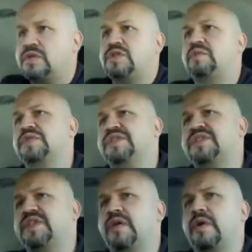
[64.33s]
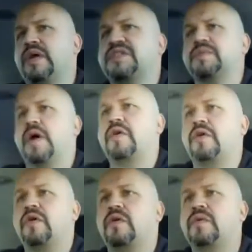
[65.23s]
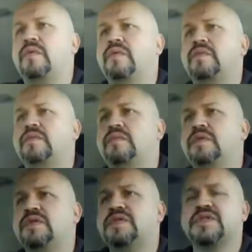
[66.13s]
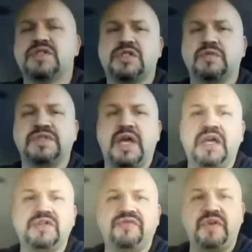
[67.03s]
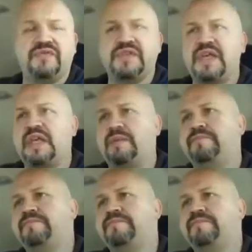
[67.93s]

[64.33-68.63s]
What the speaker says: She was a cigarette smoker since she was the age of 15.